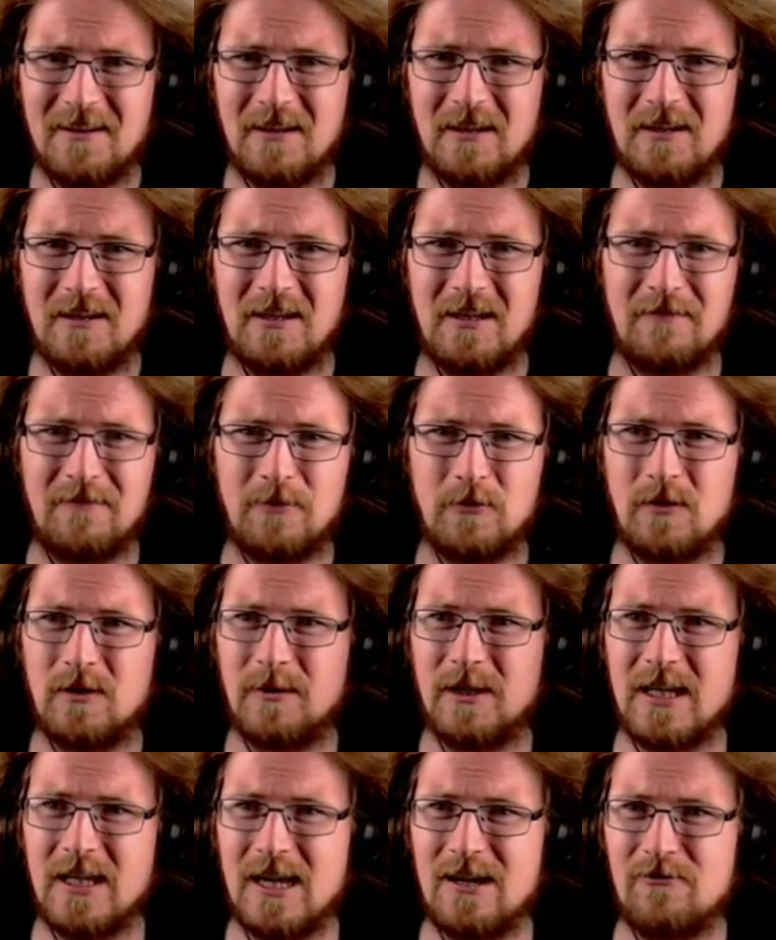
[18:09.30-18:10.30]
Yeah, if you want to
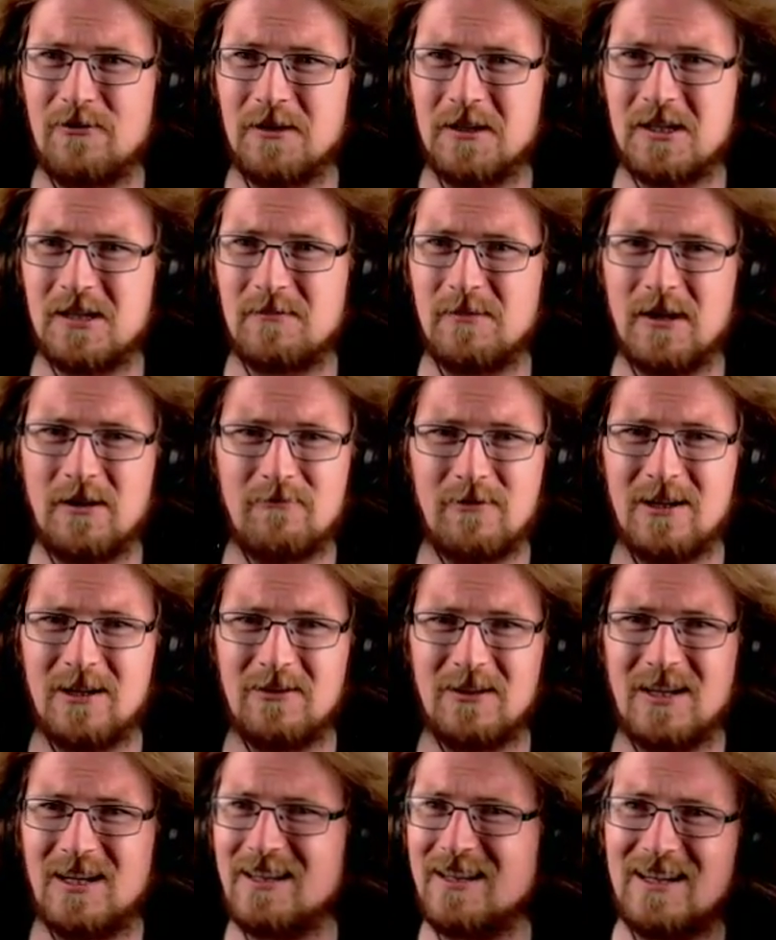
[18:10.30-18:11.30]
be carrying something around
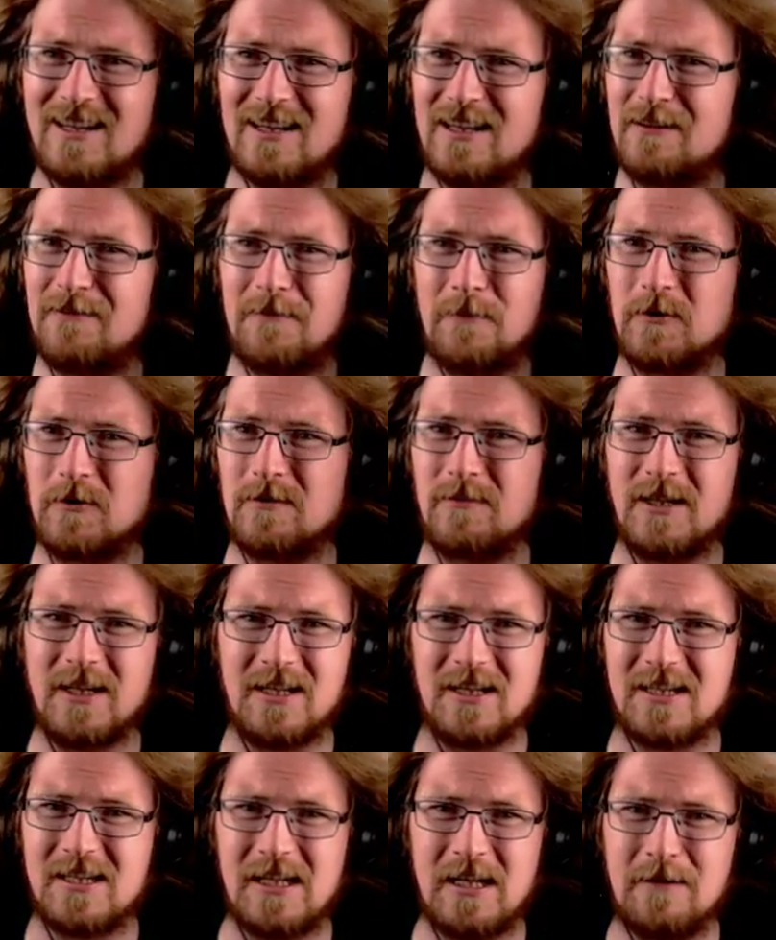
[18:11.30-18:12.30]
like that, if you want to make
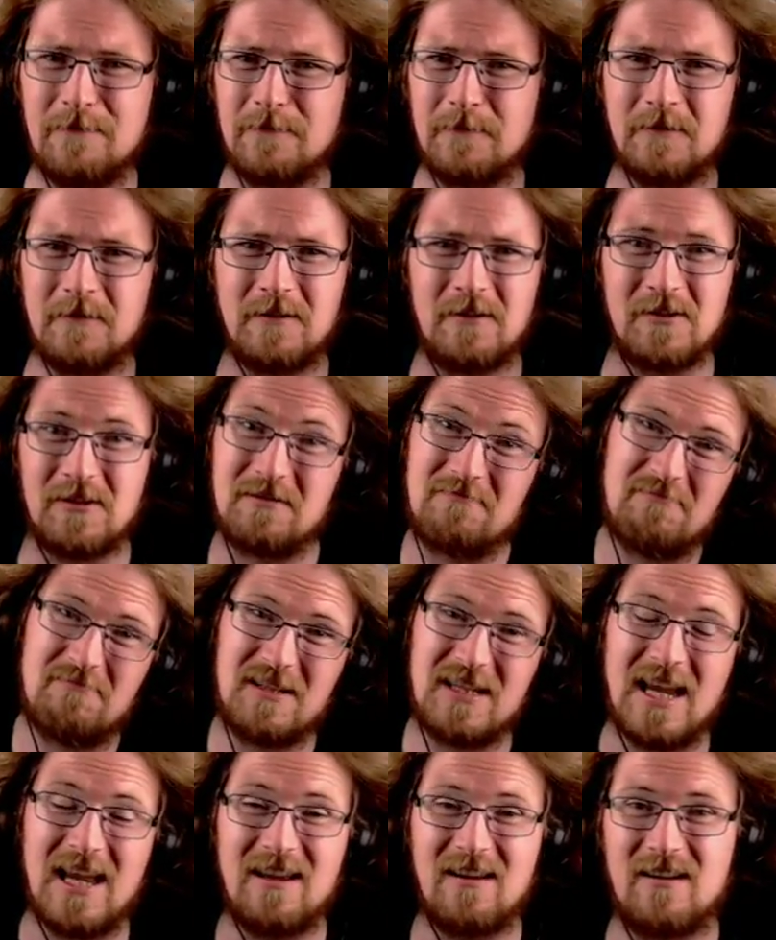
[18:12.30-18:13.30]
it safer, because
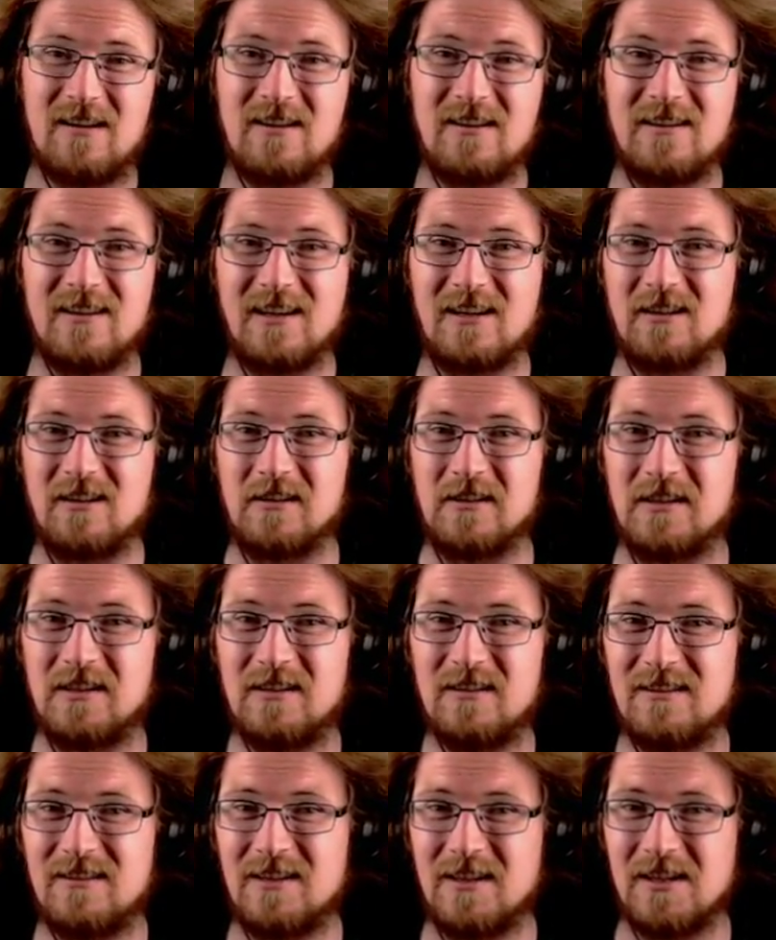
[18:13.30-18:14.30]
technically
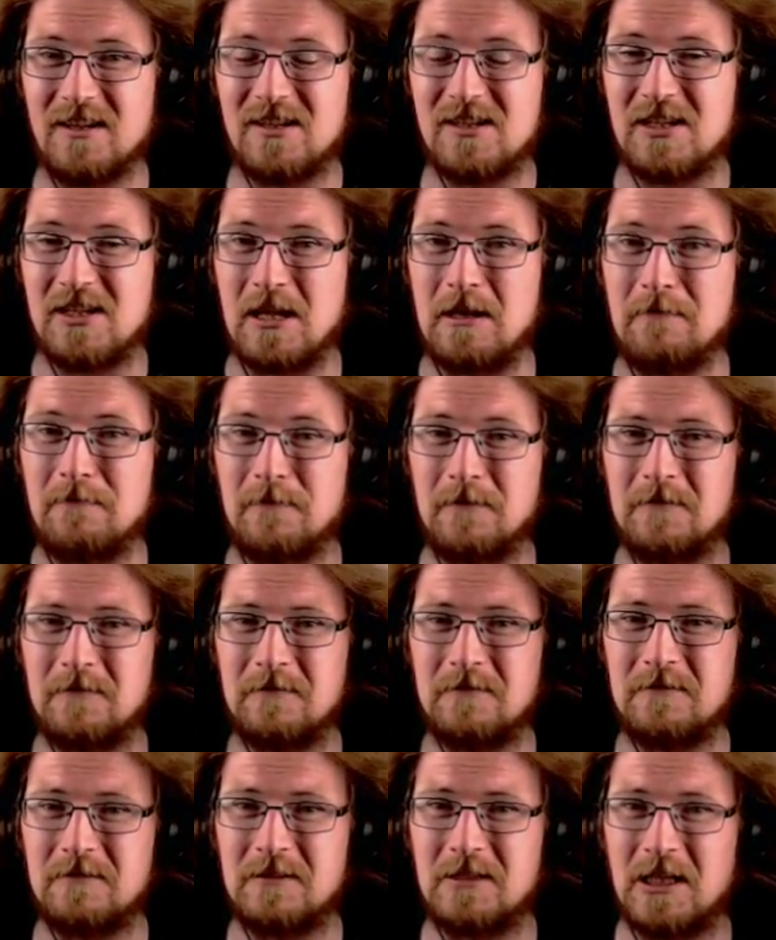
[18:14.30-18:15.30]
it is safer,
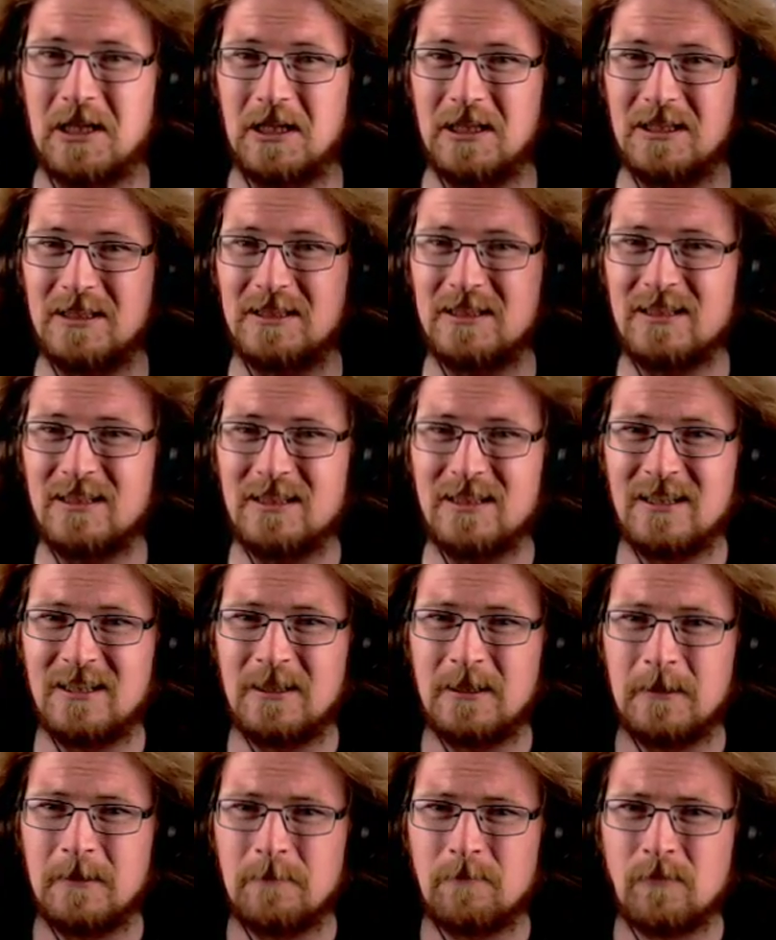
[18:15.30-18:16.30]
right?
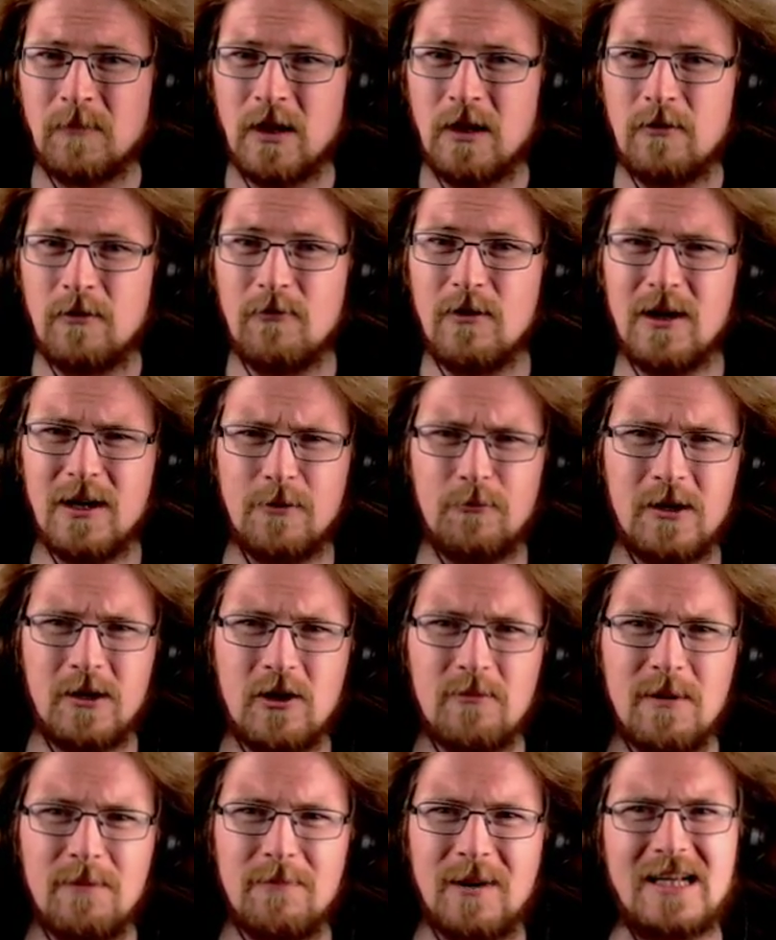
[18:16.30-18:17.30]
Right, we're
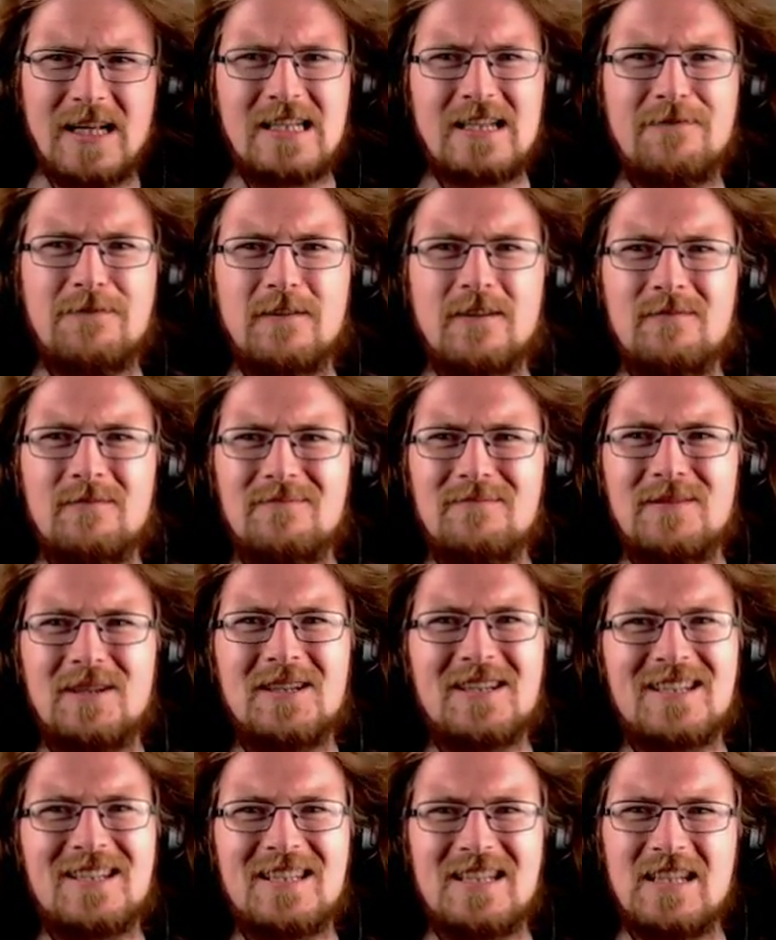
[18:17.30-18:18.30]
coming back to
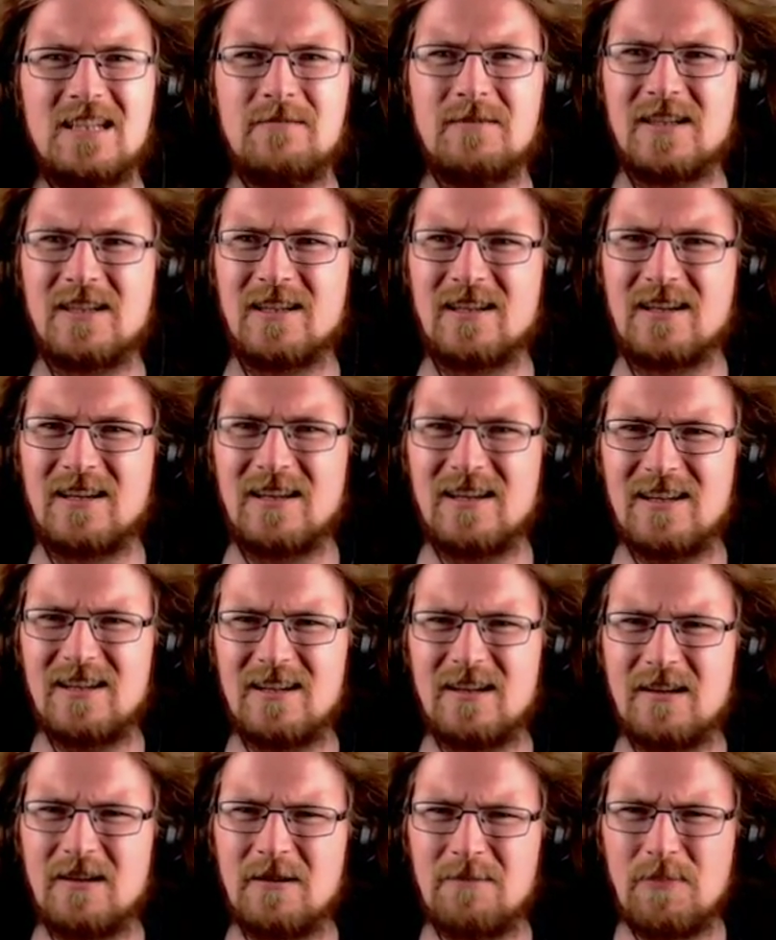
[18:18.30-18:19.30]
Flummuxium again.
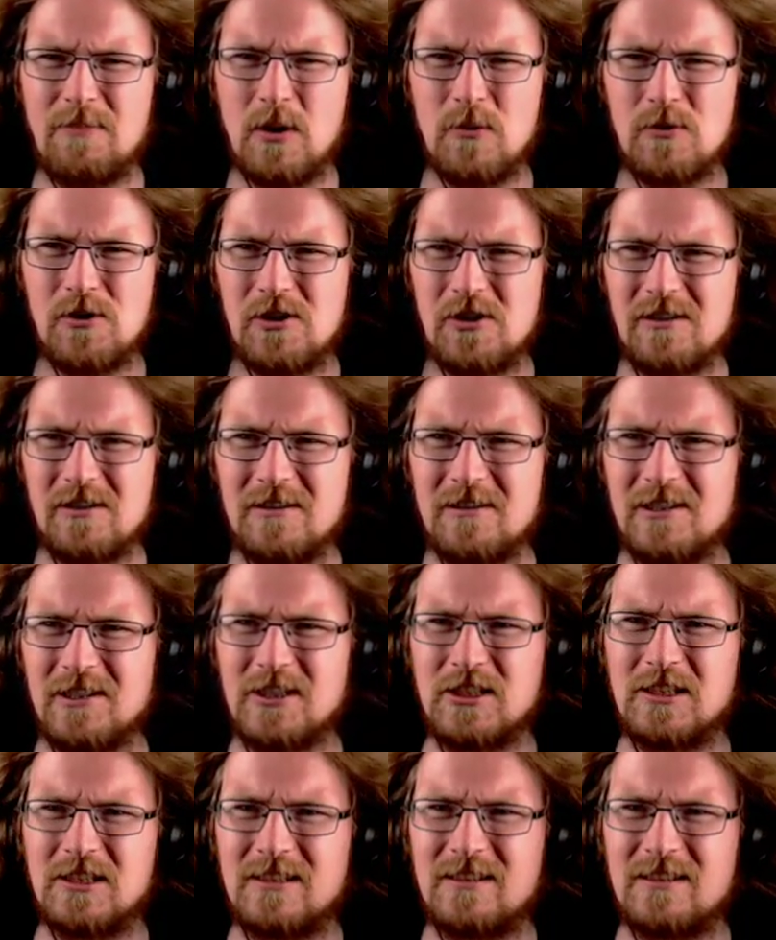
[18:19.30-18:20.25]
A potion that